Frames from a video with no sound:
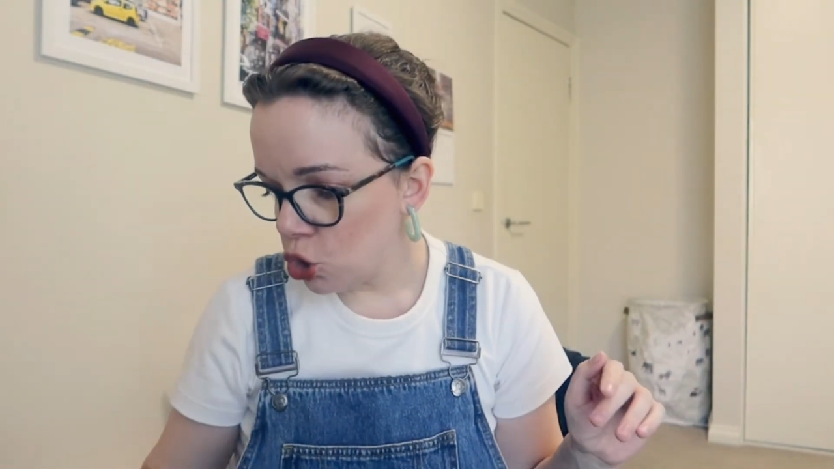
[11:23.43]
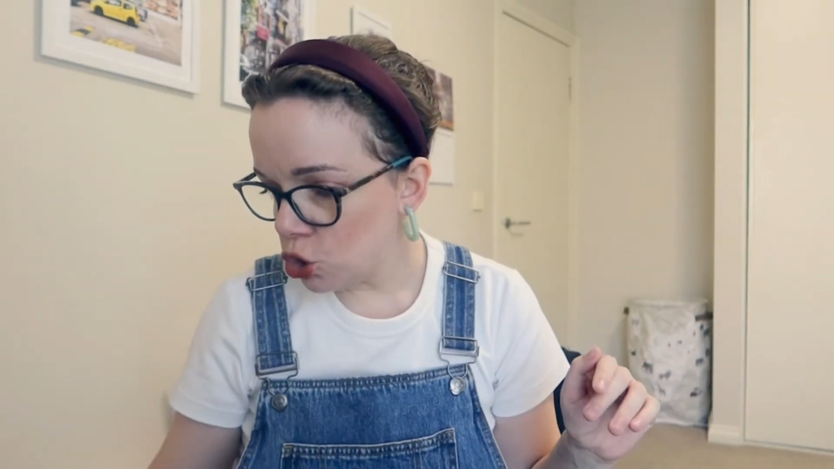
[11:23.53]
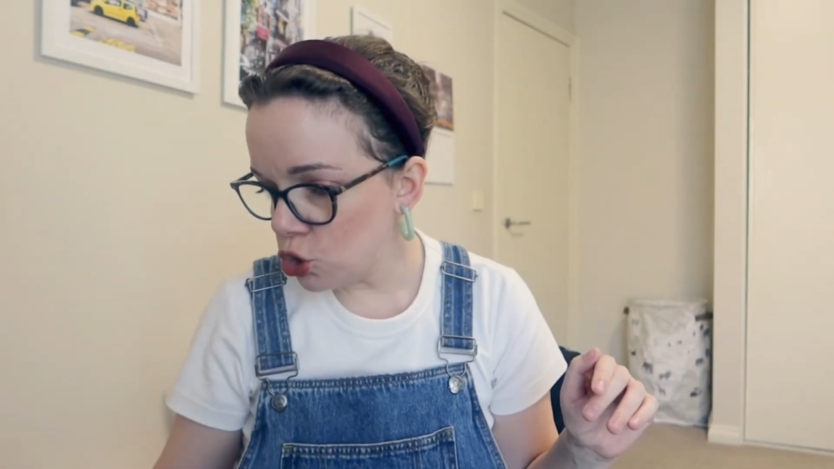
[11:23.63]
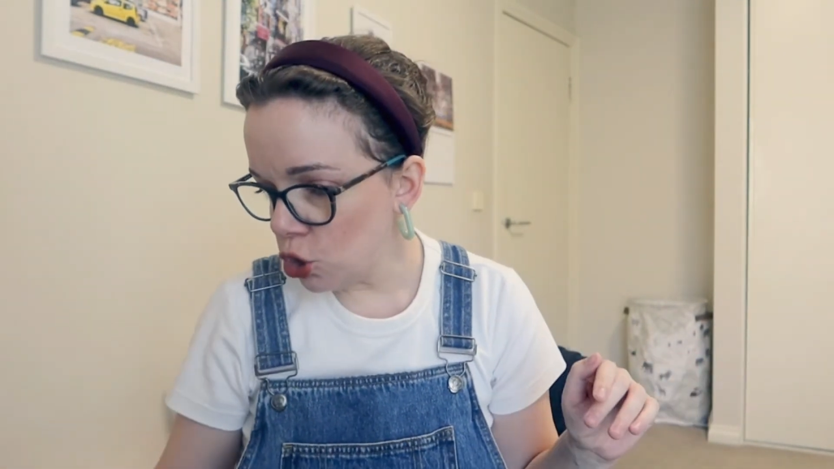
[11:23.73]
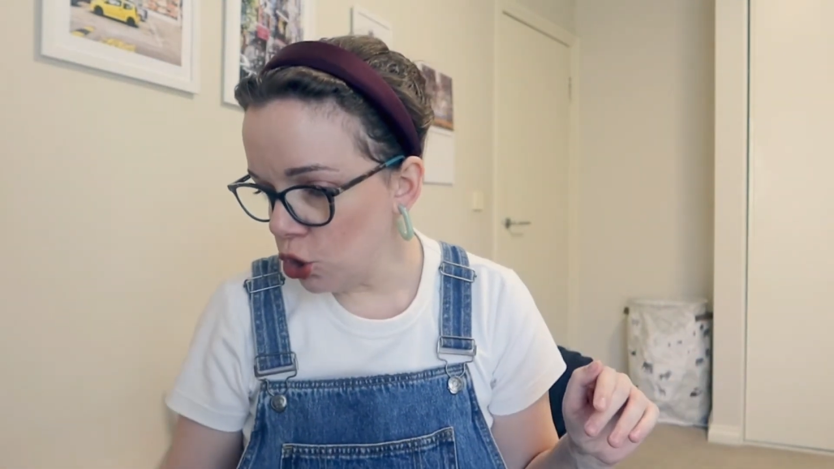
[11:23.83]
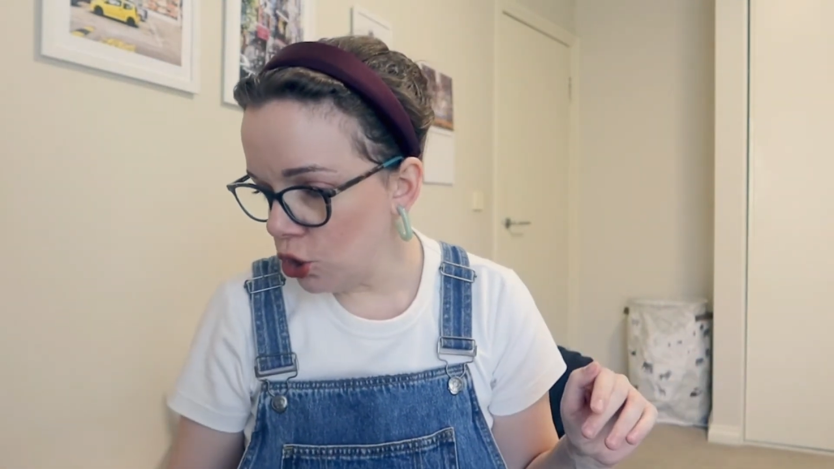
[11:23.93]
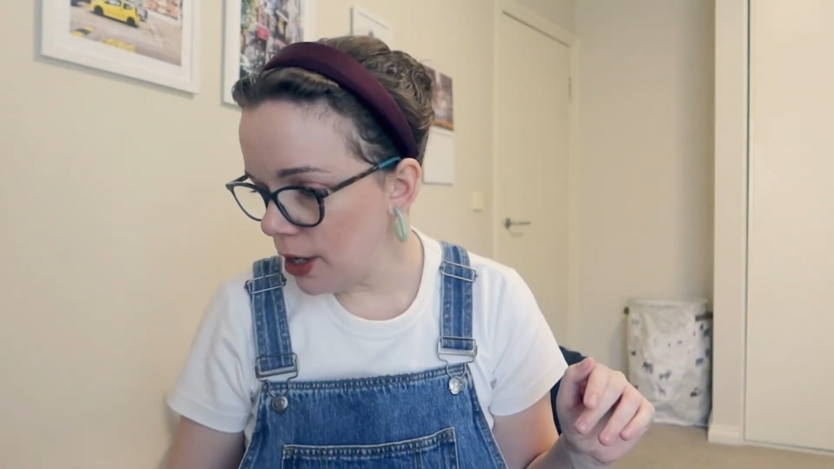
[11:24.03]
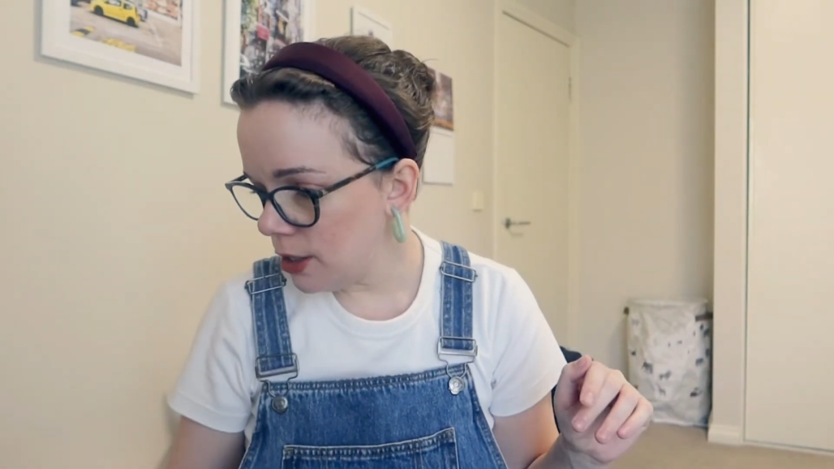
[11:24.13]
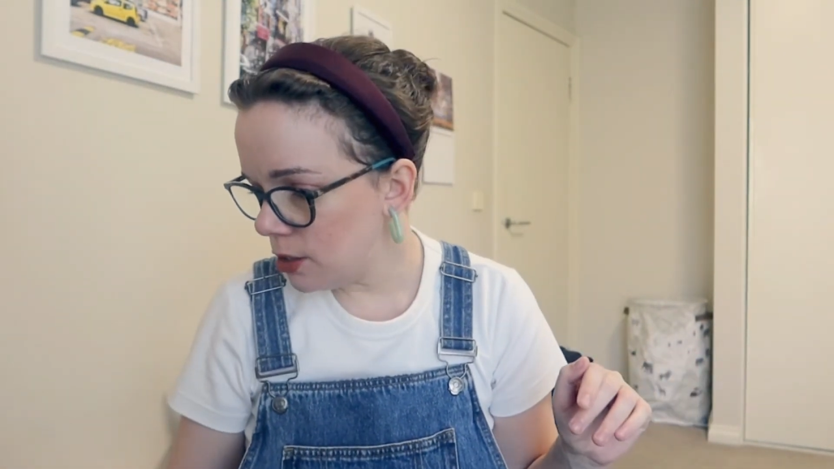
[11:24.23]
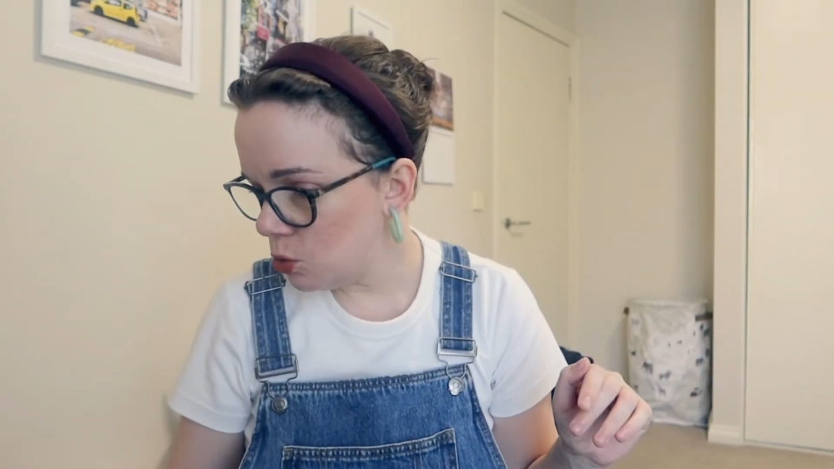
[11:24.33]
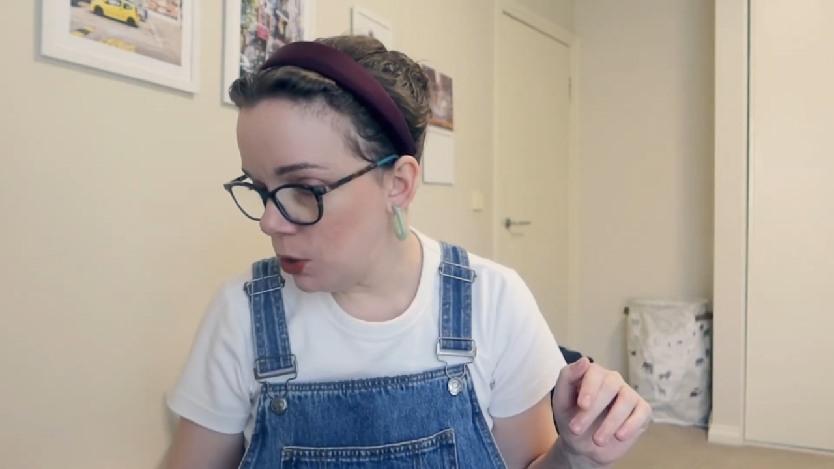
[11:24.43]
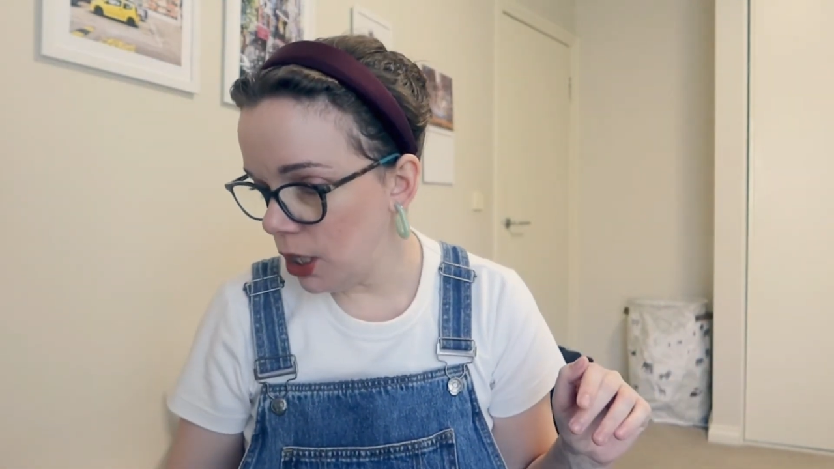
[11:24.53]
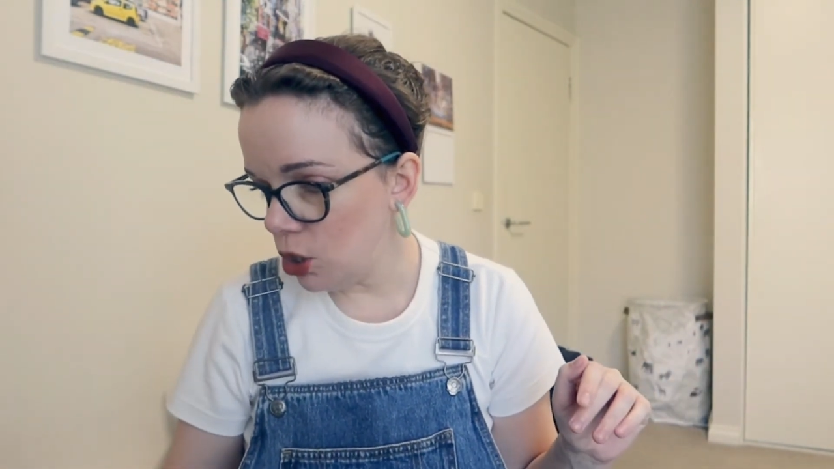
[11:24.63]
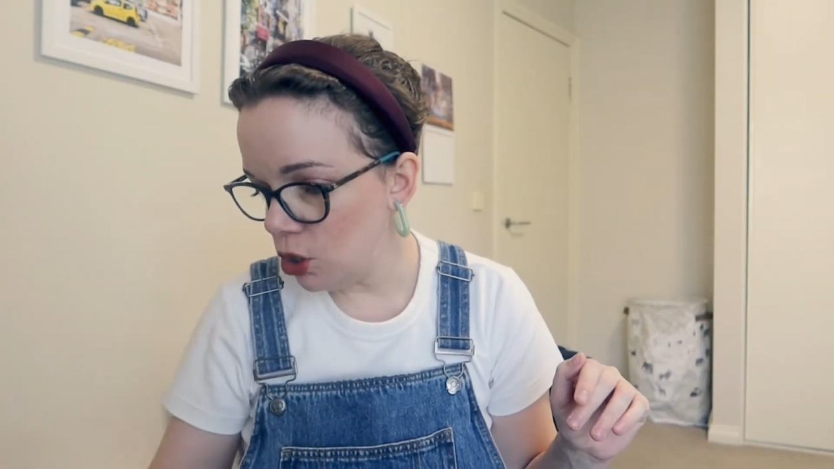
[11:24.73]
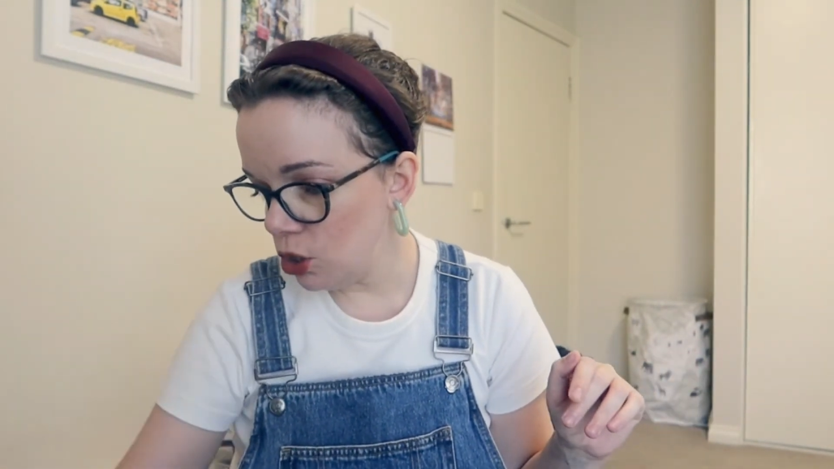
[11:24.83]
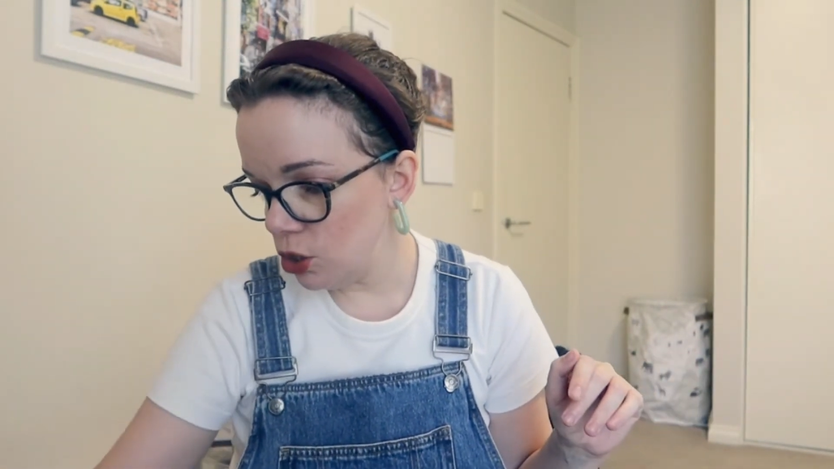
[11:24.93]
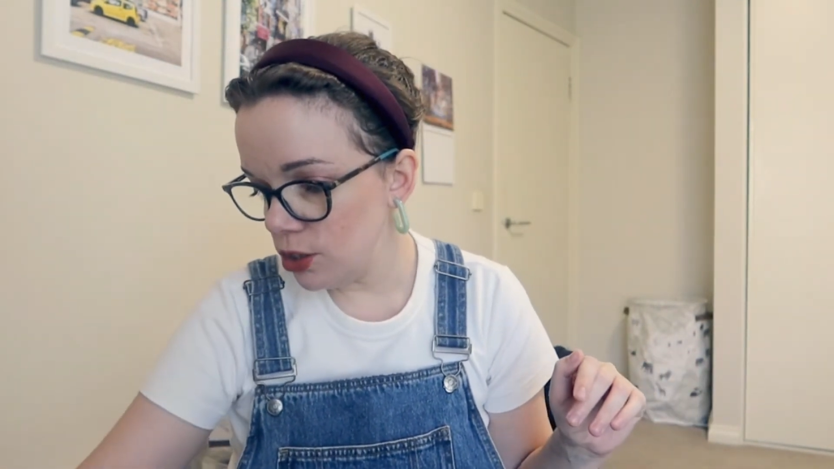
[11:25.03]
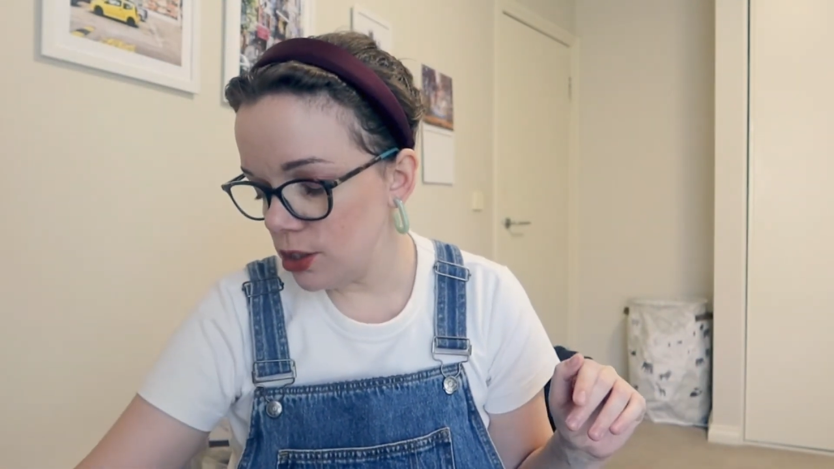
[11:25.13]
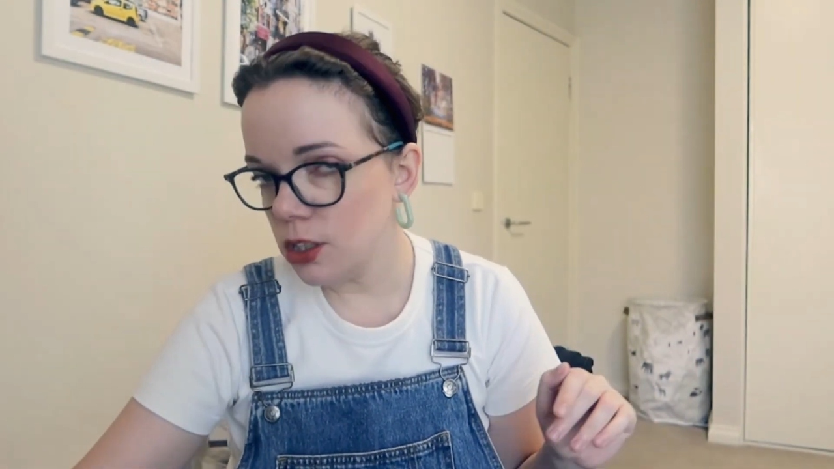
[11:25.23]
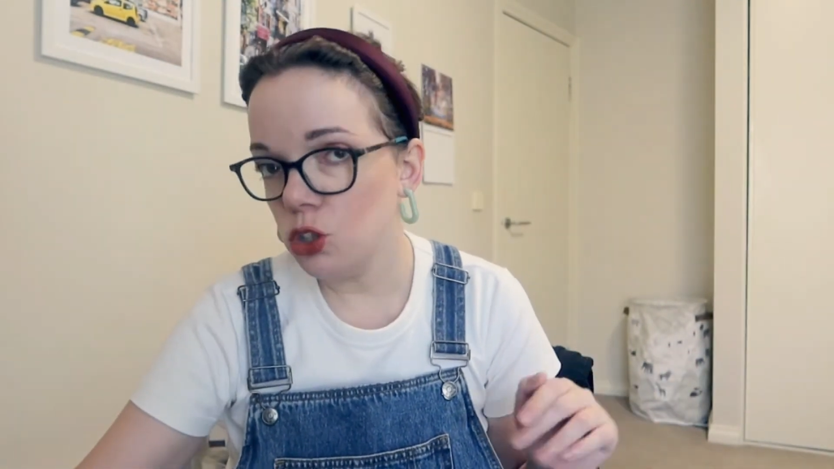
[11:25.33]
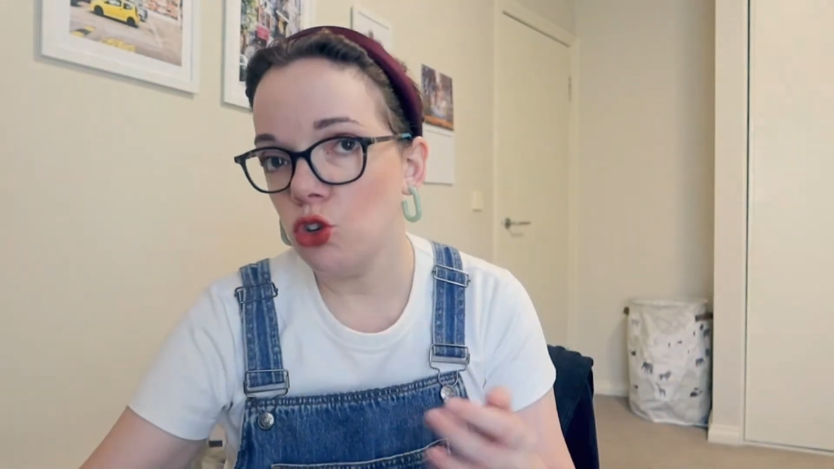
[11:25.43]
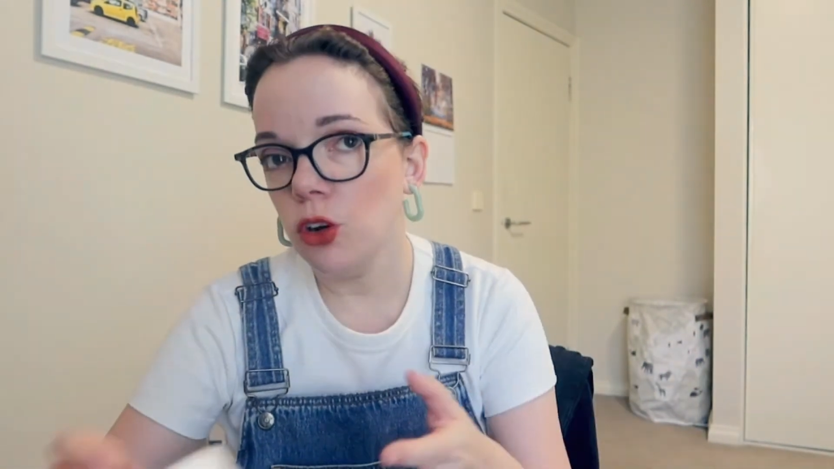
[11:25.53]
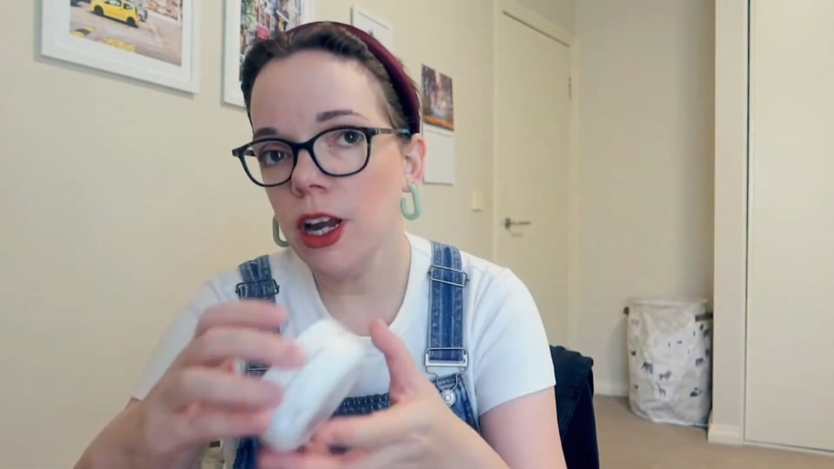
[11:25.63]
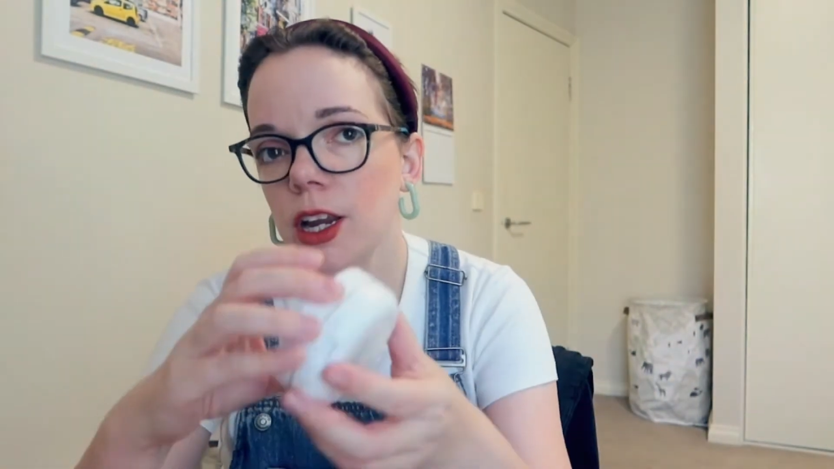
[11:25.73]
So next we used the Troy